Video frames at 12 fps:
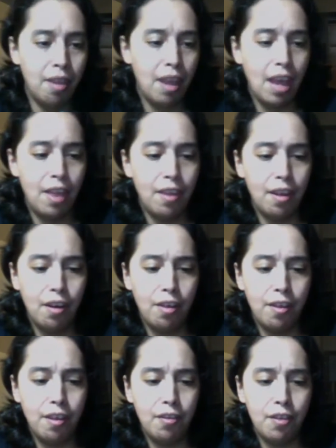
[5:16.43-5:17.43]
And then
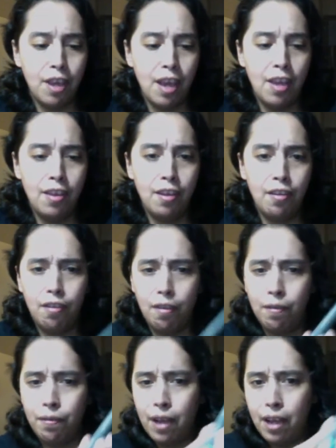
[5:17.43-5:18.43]
on this end is the
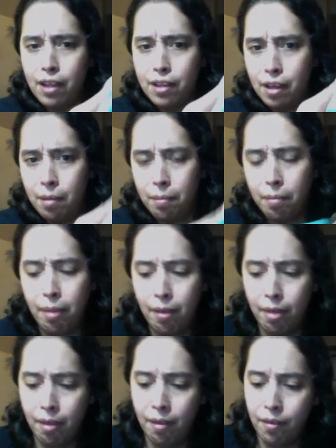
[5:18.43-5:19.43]
fine tip.
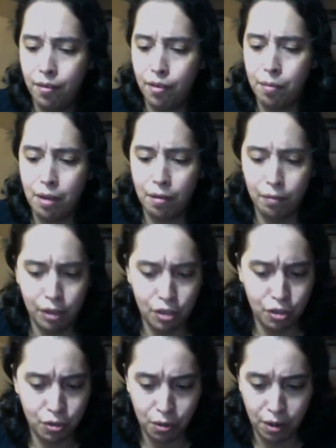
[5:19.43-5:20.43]
So I'm not really
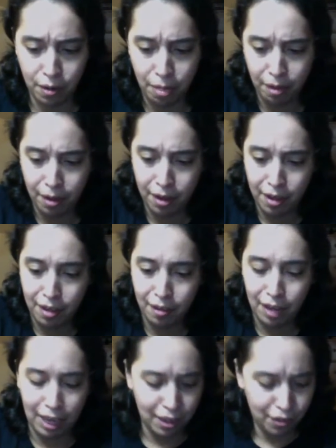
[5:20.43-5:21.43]
sure.
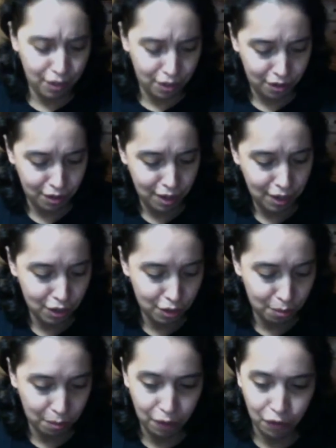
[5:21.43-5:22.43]
I guess this is
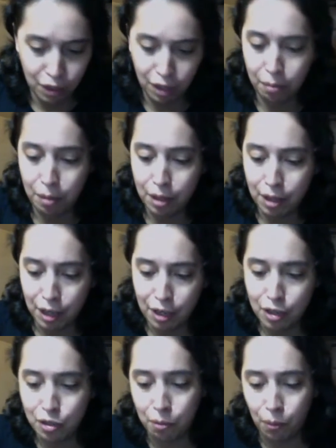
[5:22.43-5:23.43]
nature's way of telling me that I
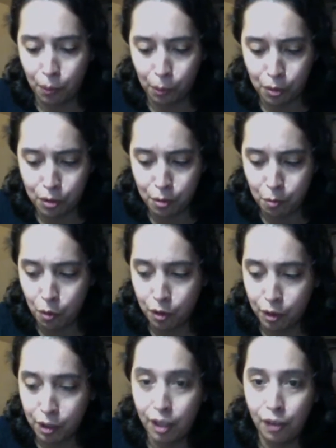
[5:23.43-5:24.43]
need to work with some
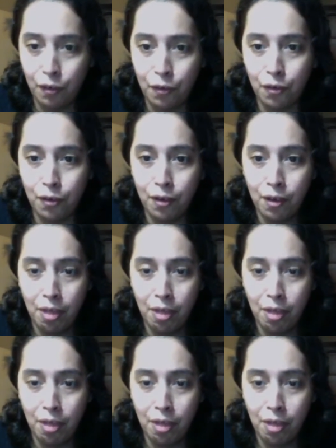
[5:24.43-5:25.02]
watercolors.